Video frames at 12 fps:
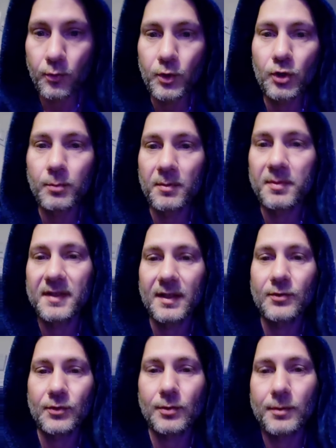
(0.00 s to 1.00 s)
own human
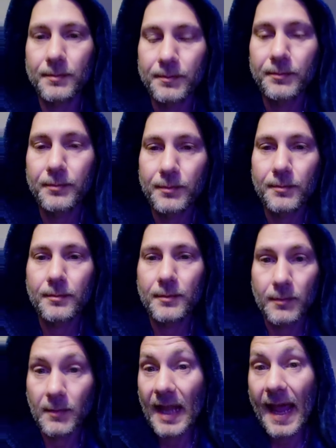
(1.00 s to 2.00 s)
potential.
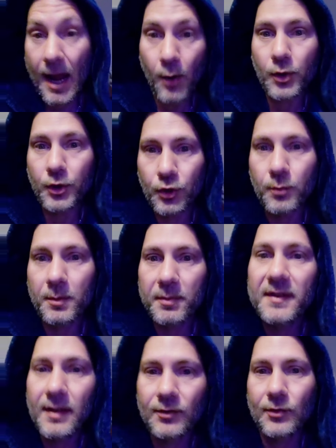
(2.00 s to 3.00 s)
Our human
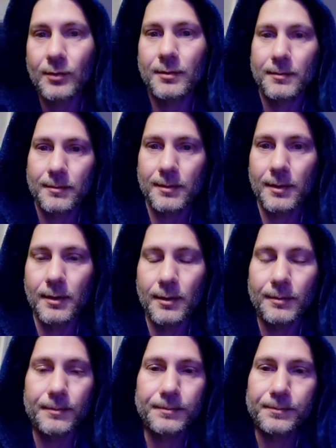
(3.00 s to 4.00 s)
potential, you know,
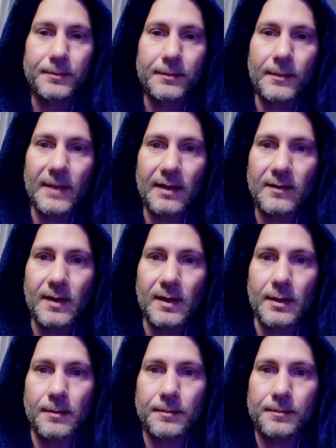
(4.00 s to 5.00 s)
that's it.